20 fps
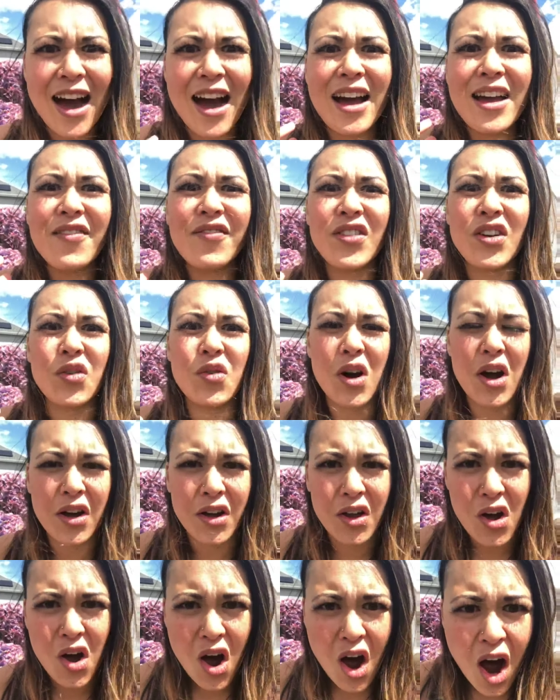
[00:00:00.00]
I feel
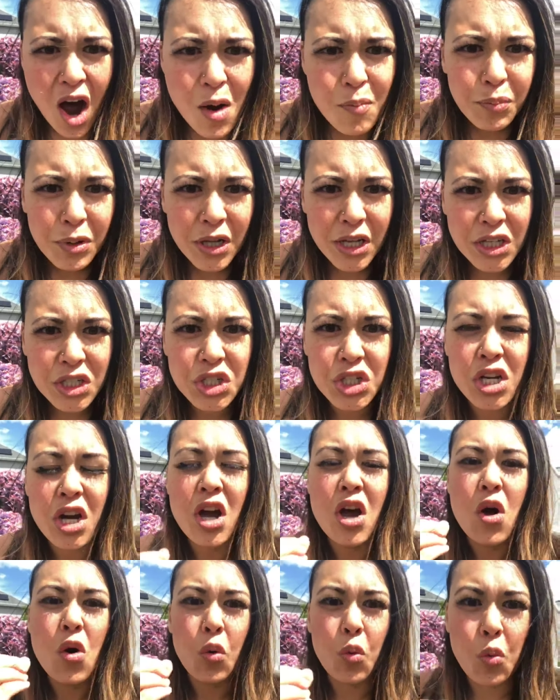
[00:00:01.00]
accomplished
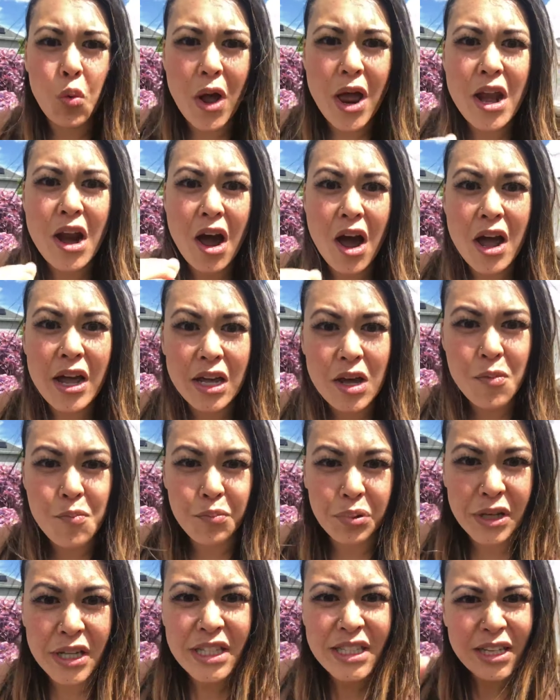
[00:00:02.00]
when I
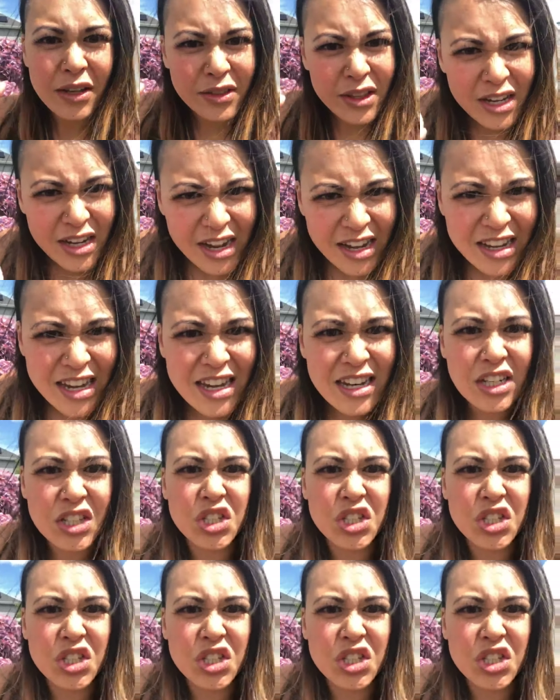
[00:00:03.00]
complete something. I get to